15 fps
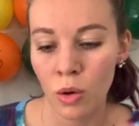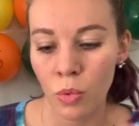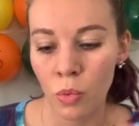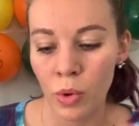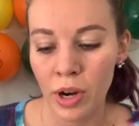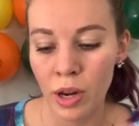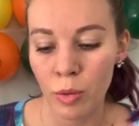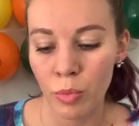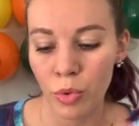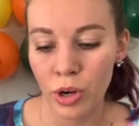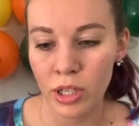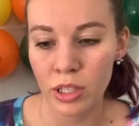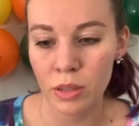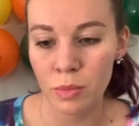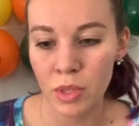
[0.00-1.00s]
When it
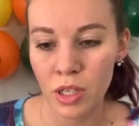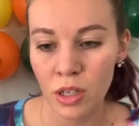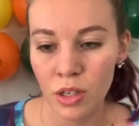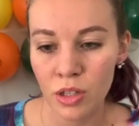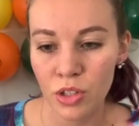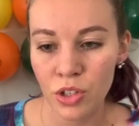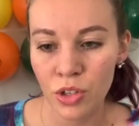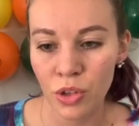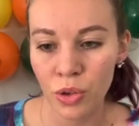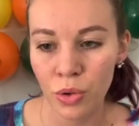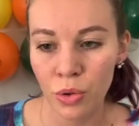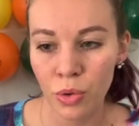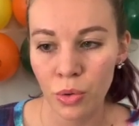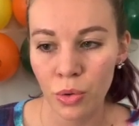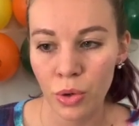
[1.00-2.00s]
brings me
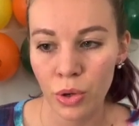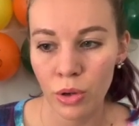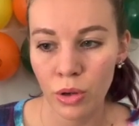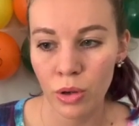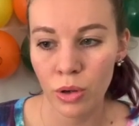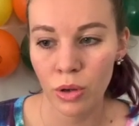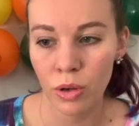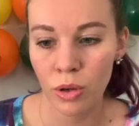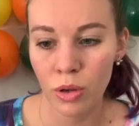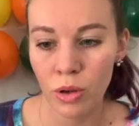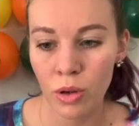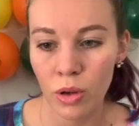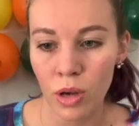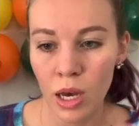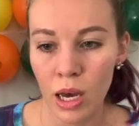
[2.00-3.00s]
to
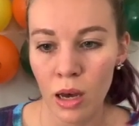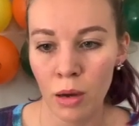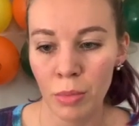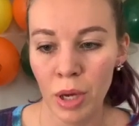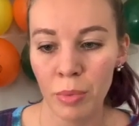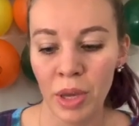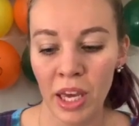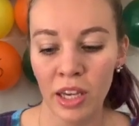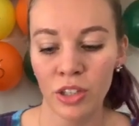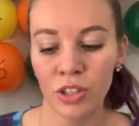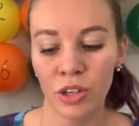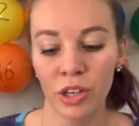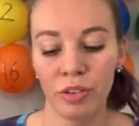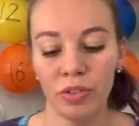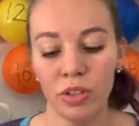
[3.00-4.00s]
my page,
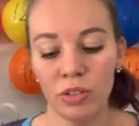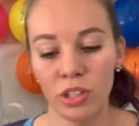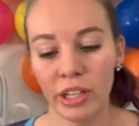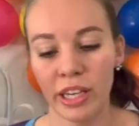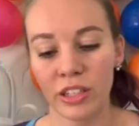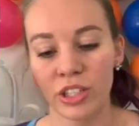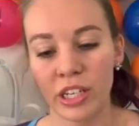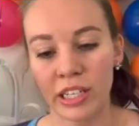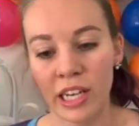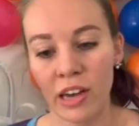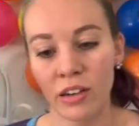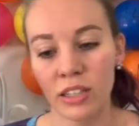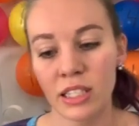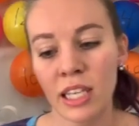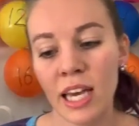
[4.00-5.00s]
so if you select checked
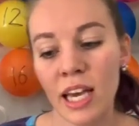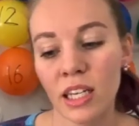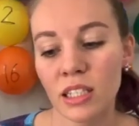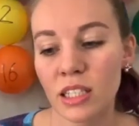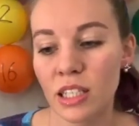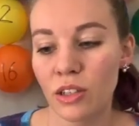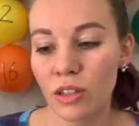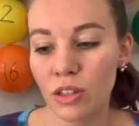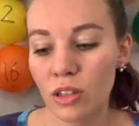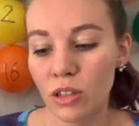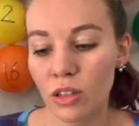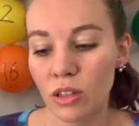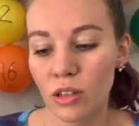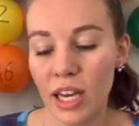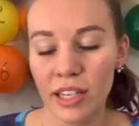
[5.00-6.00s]
out as guest,
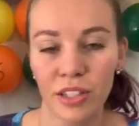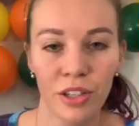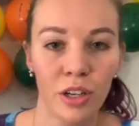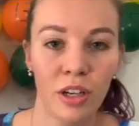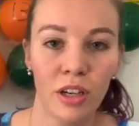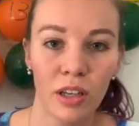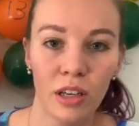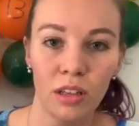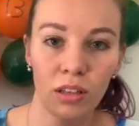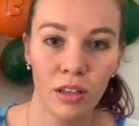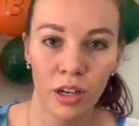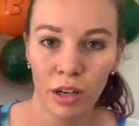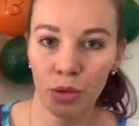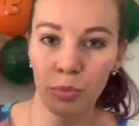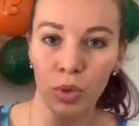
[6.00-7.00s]
it'll ask you
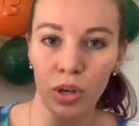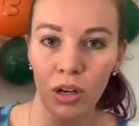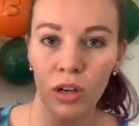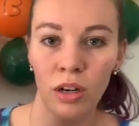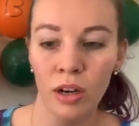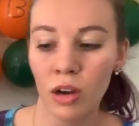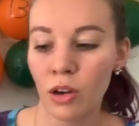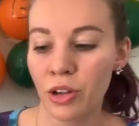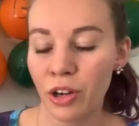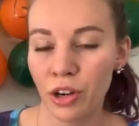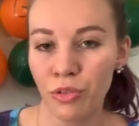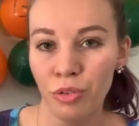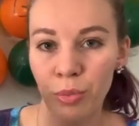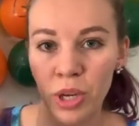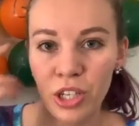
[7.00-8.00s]
to, put on all your
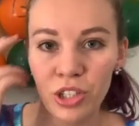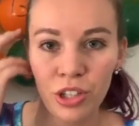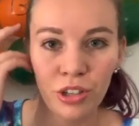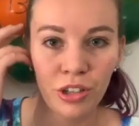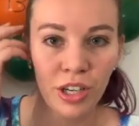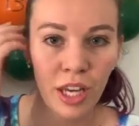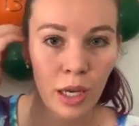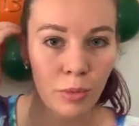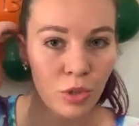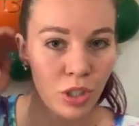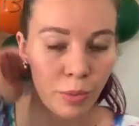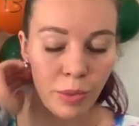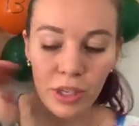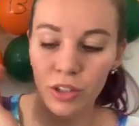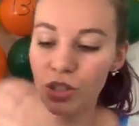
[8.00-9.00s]
information, your name,
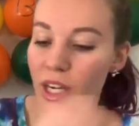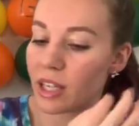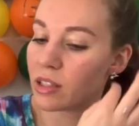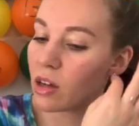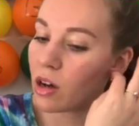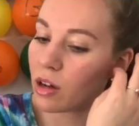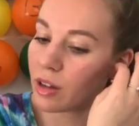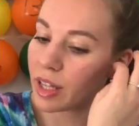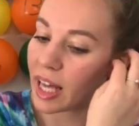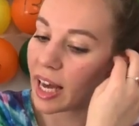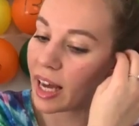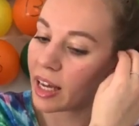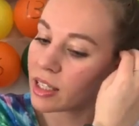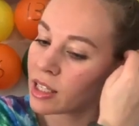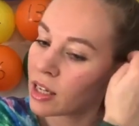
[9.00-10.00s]
shipping address, all of
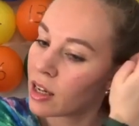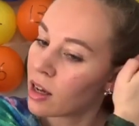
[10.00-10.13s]
that.